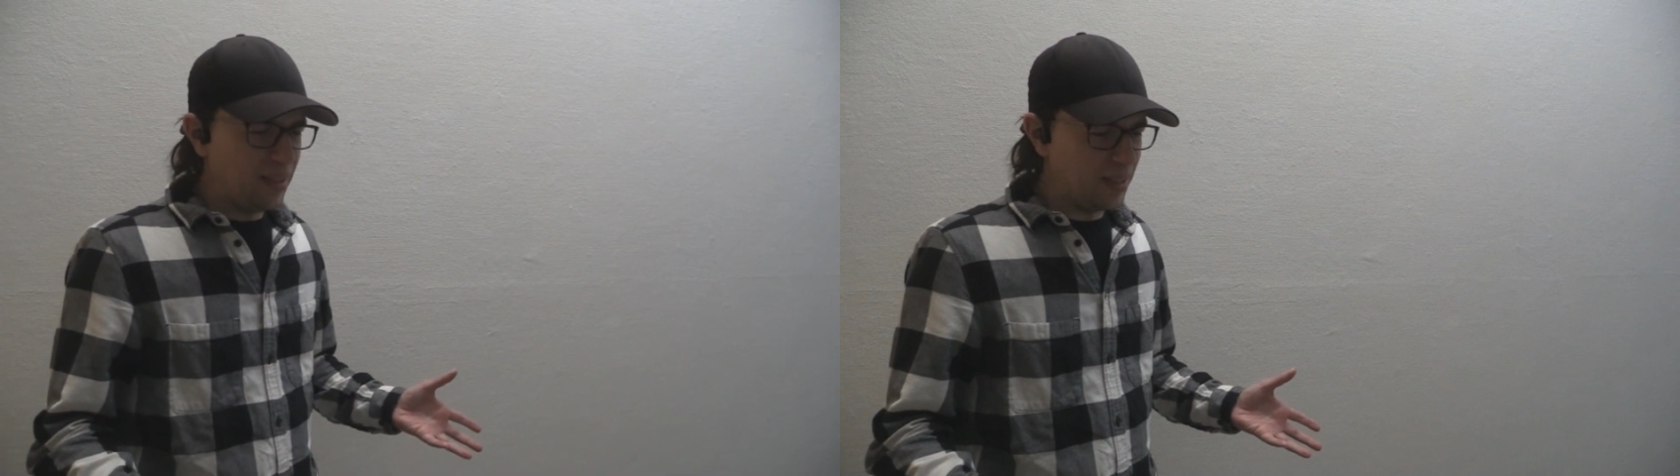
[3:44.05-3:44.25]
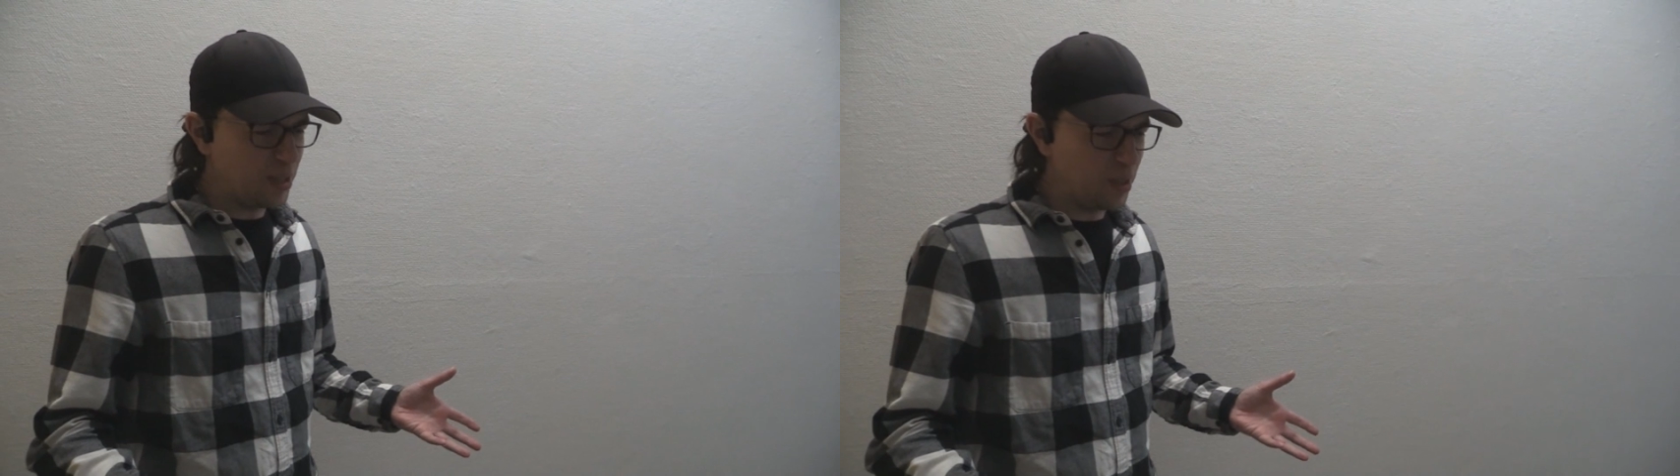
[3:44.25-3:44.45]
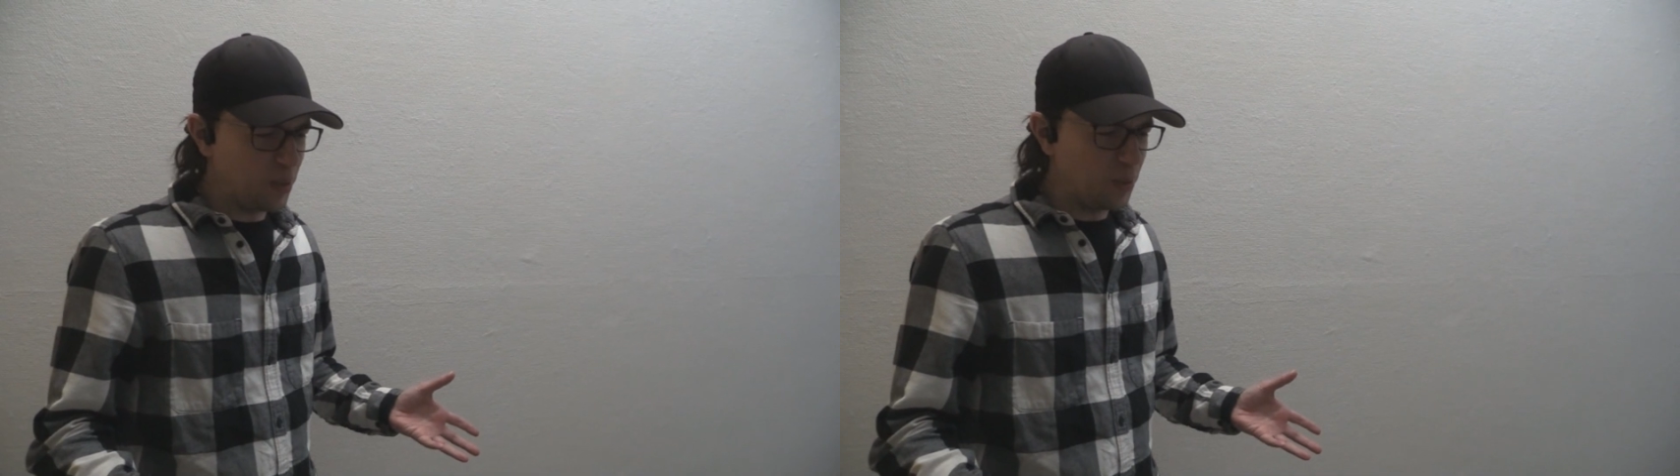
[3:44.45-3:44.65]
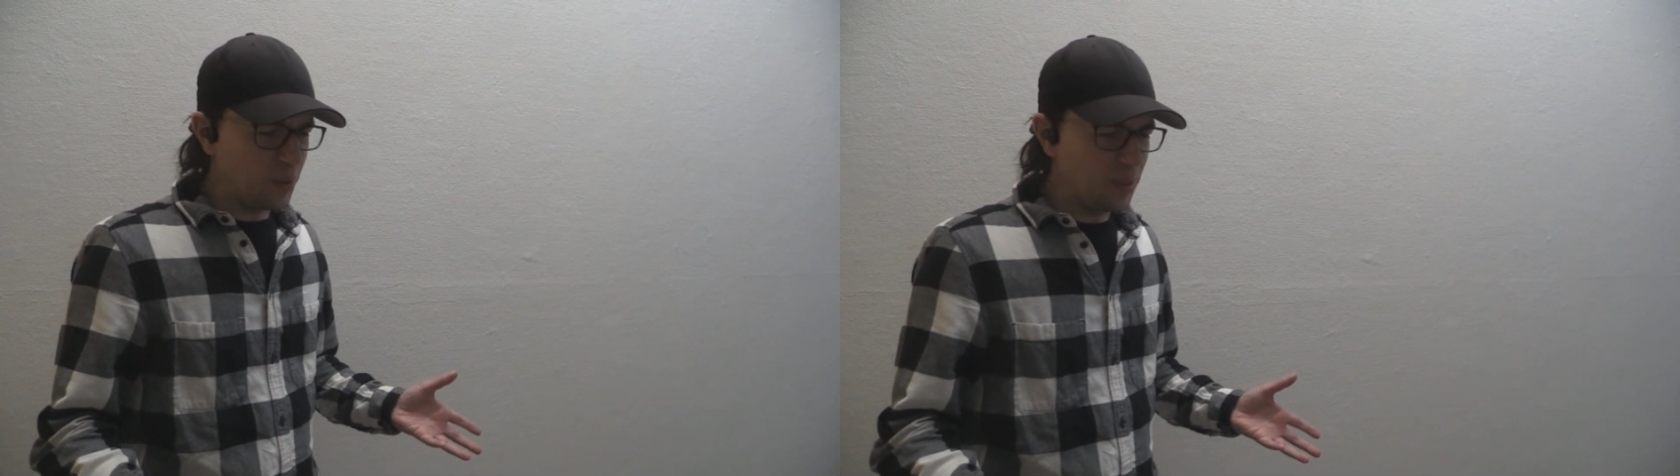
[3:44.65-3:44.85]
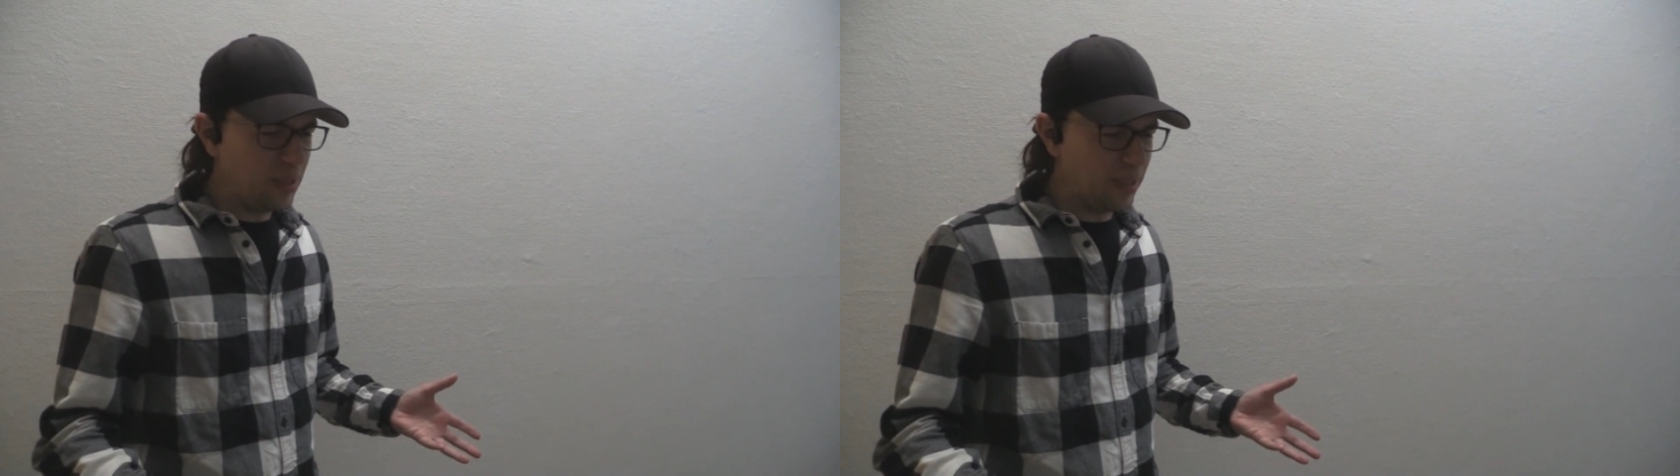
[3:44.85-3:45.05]
and
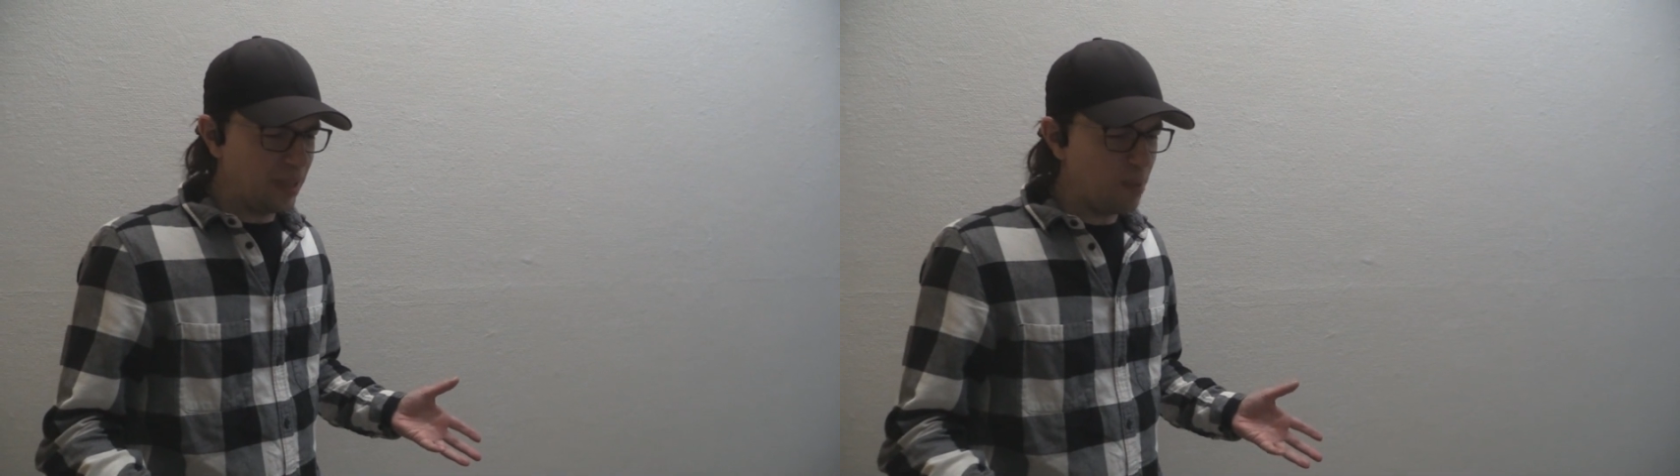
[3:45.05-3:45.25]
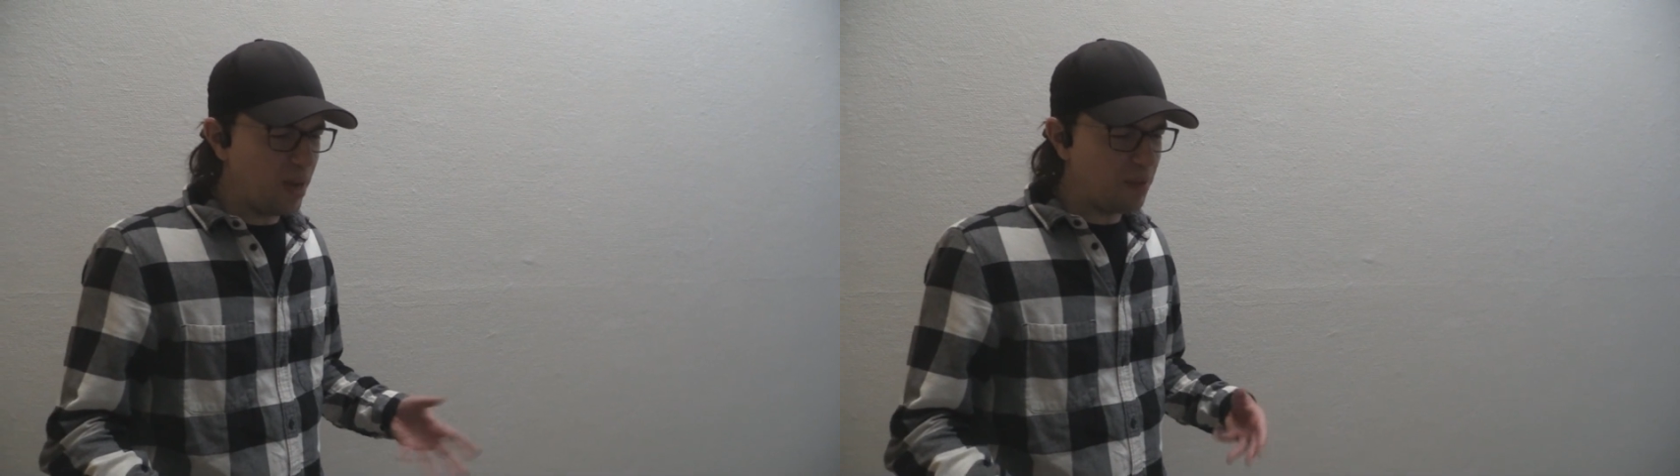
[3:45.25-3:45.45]
so I'm